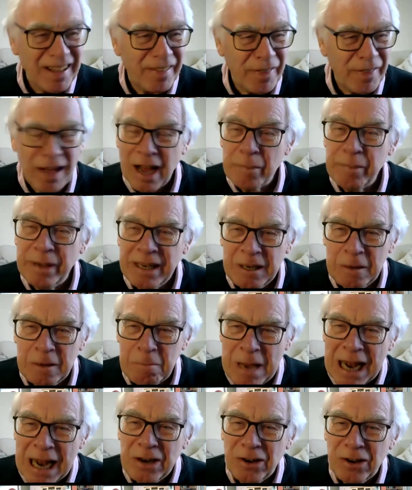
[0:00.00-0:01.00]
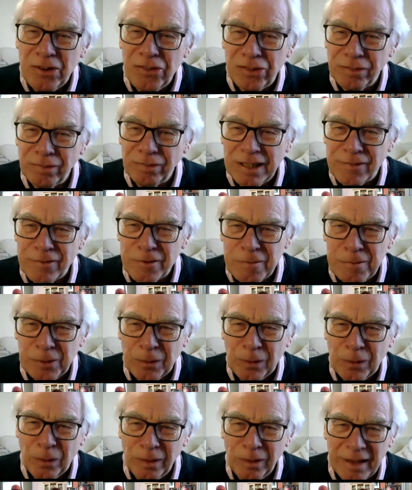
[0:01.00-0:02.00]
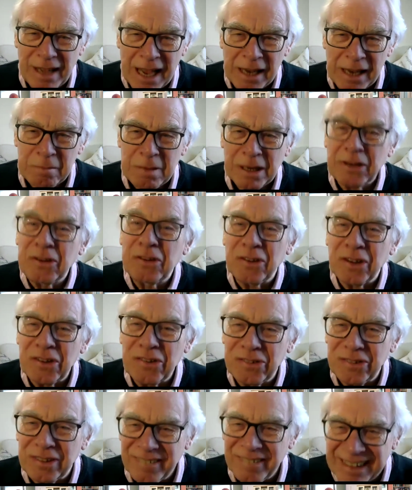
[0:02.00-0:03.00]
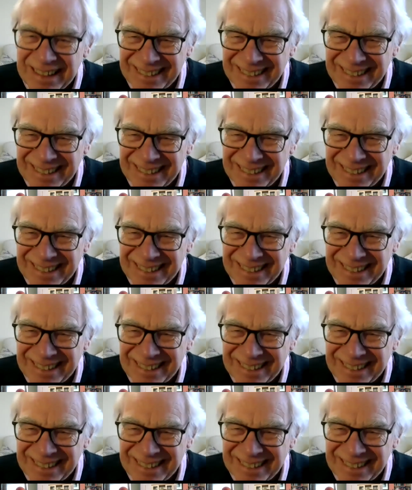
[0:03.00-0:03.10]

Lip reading: that I'm independent of Liverpool and Manchester